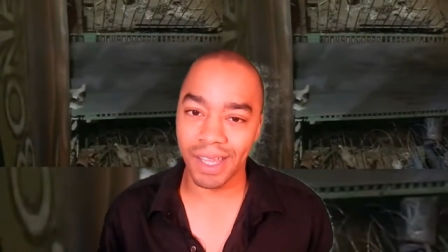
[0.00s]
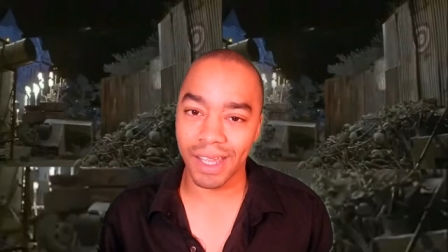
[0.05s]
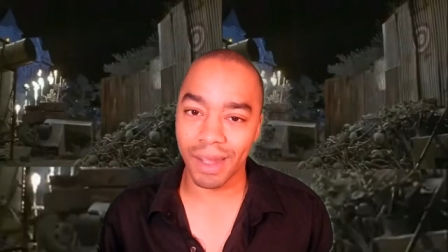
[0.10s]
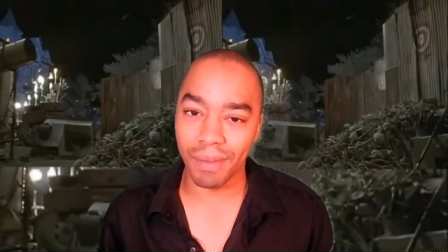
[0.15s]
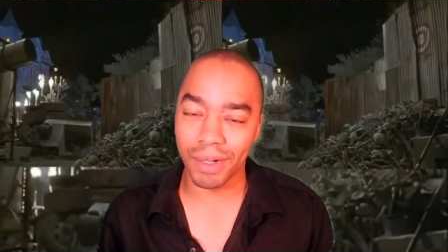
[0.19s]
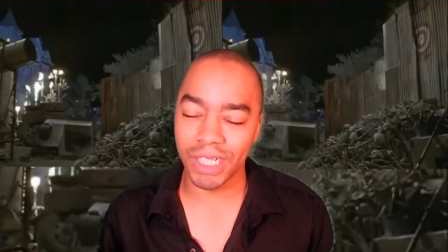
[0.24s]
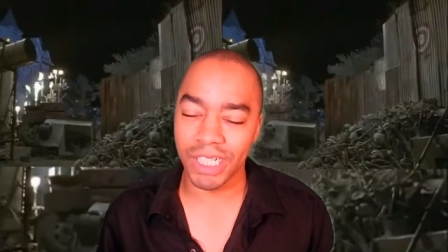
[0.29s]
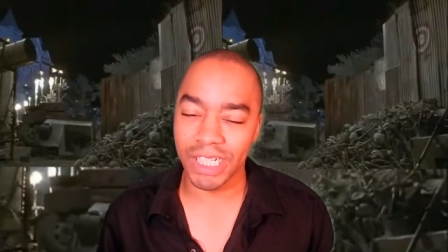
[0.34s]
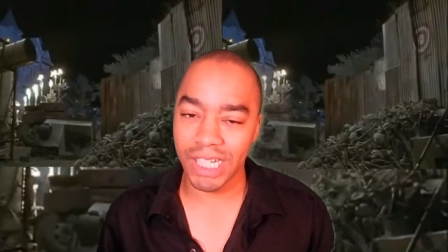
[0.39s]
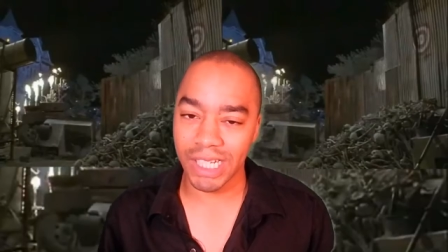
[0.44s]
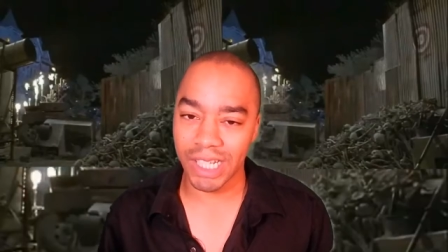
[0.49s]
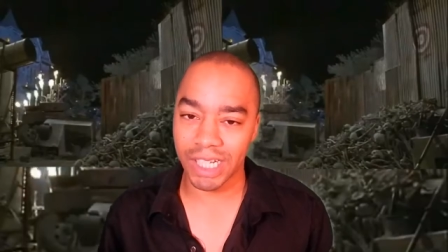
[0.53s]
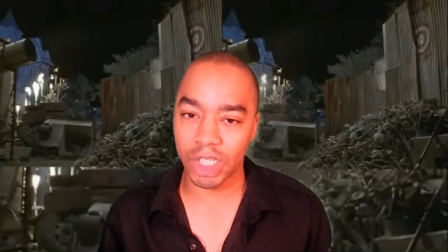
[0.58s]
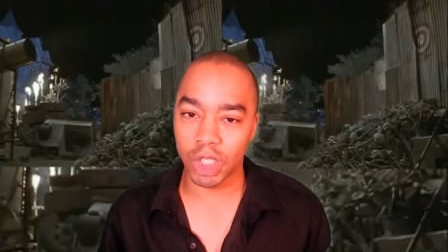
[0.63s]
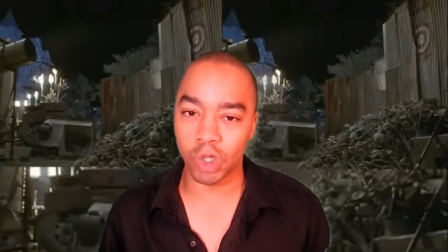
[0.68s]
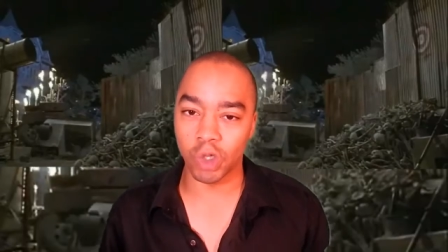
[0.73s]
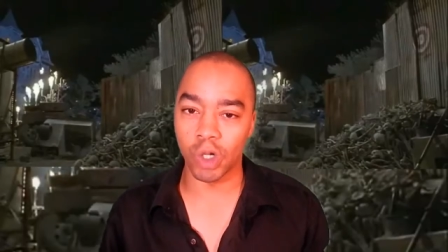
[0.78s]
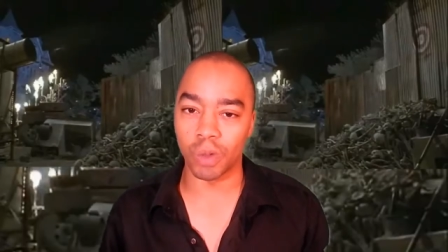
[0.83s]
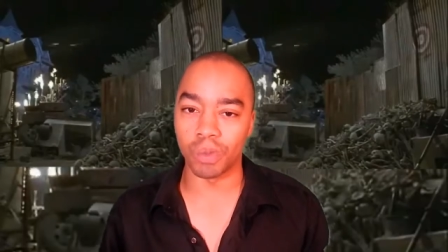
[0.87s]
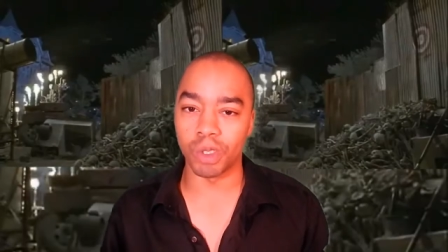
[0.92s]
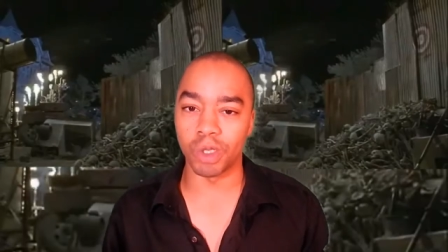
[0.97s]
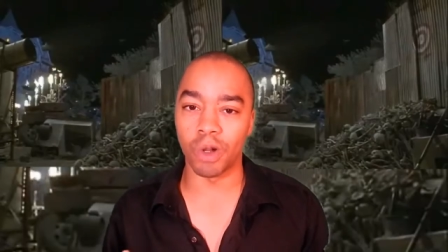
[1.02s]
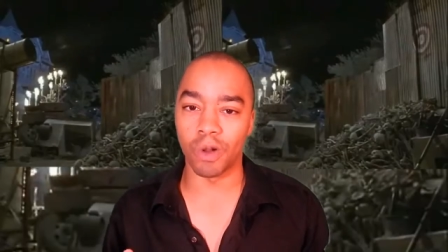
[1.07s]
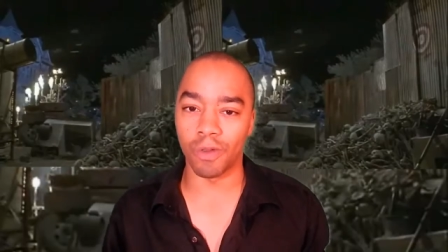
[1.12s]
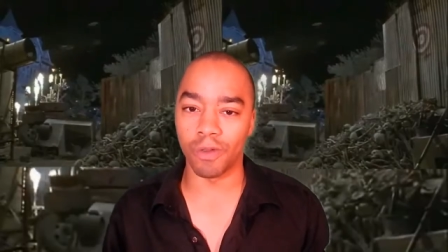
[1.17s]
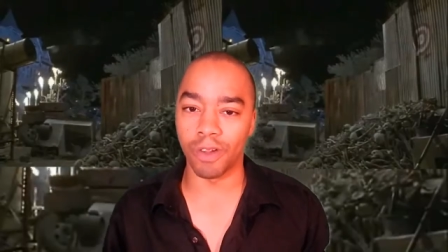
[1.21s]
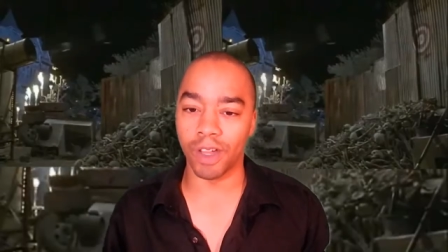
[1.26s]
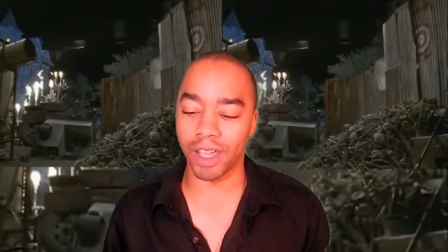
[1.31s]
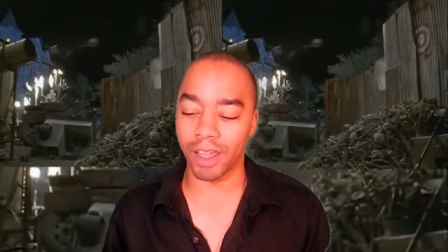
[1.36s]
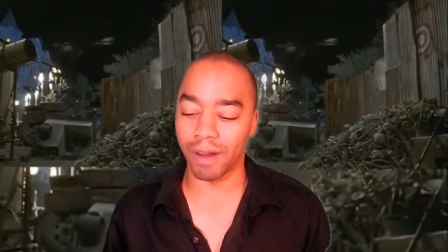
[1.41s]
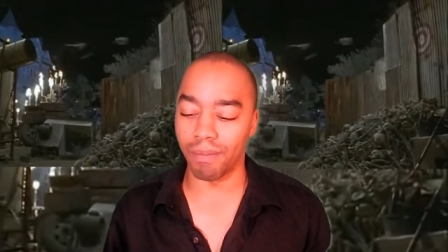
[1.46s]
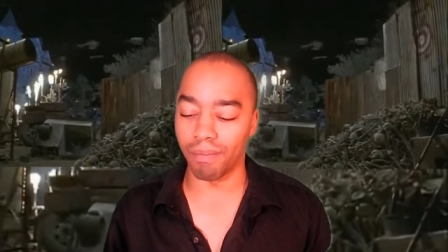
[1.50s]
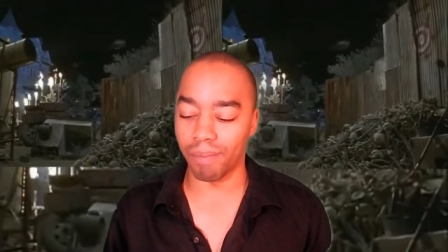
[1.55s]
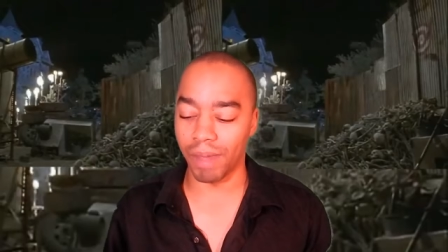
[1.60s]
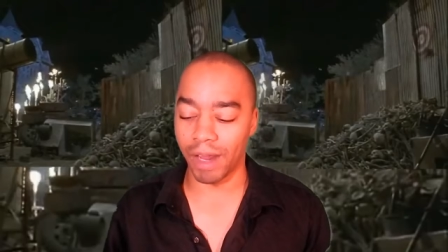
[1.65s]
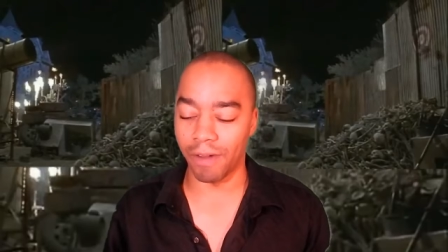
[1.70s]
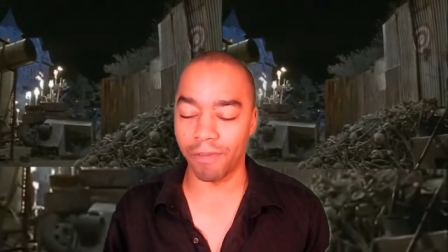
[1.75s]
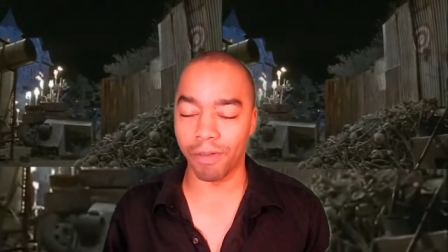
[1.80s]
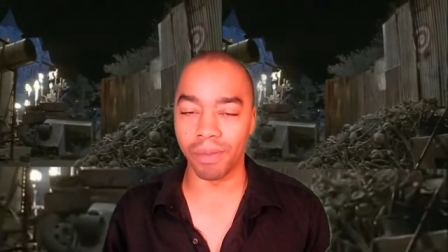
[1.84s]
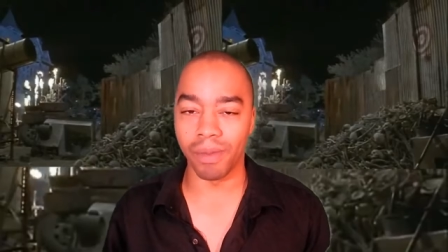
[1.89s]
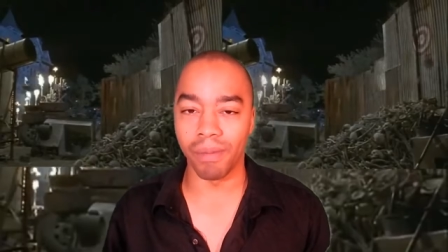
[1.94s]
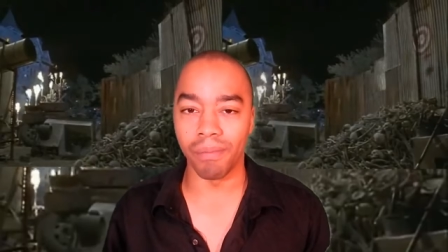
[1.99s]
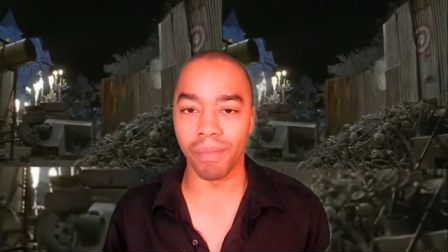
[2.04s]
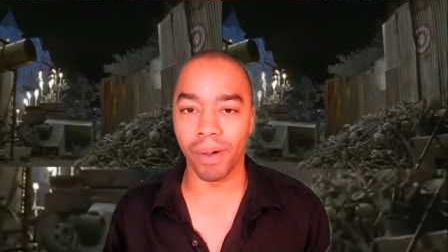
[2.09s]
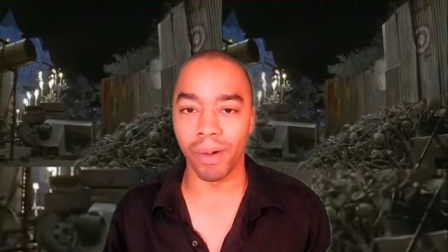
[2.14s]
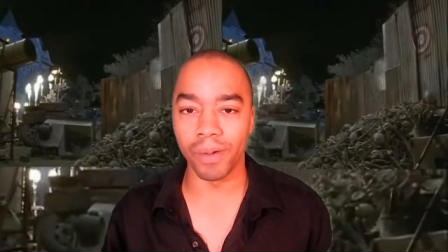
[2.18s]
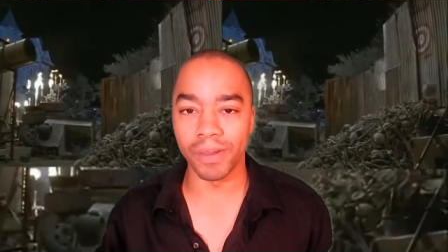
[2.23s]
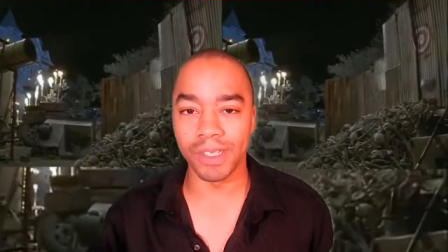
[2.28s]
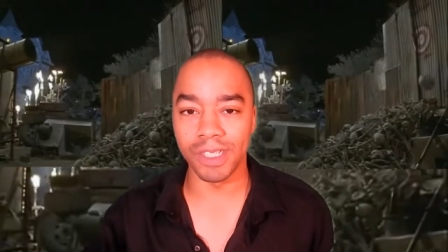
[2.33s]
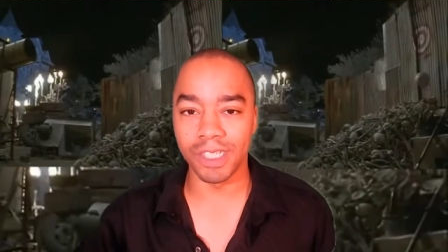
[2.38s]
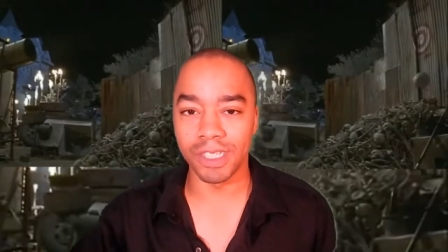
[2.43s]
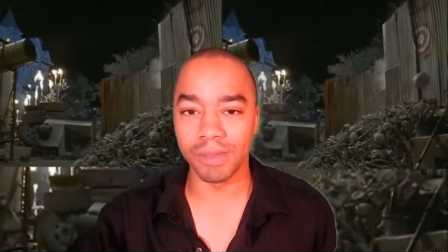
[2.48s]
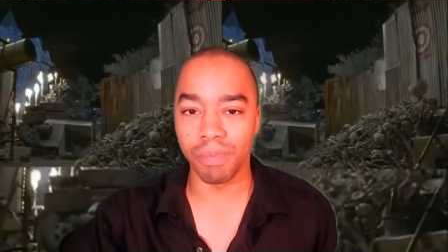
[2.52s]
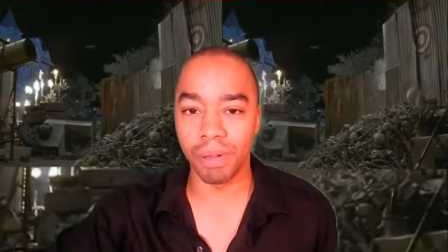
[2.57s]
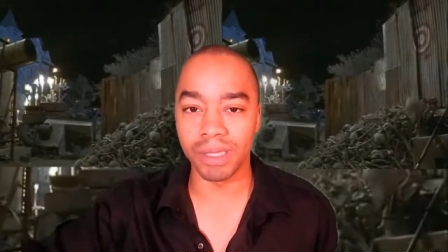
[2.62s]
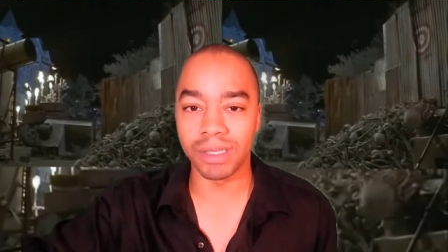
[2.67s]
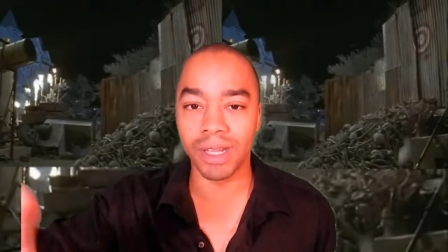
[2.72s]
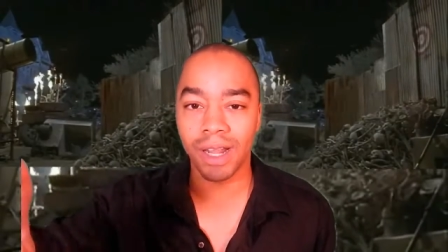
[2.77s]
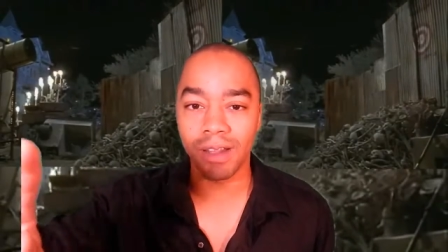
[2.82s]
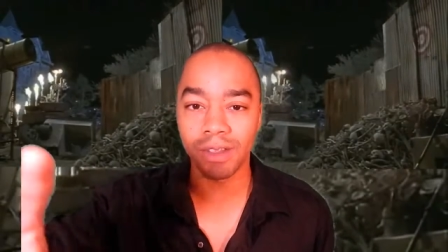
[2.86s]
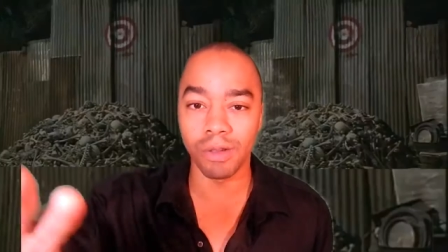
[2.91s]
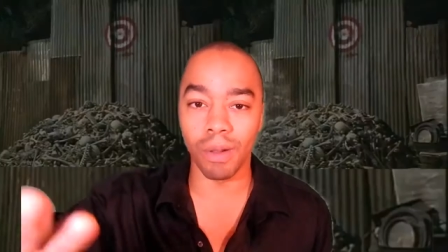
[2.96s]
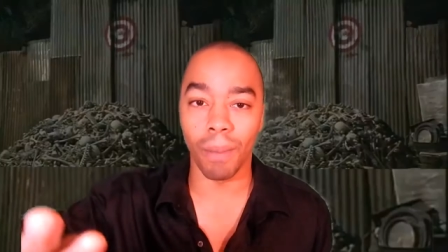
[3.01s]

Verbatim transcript: like a machine that strips your fucking meat from the bones and spits it out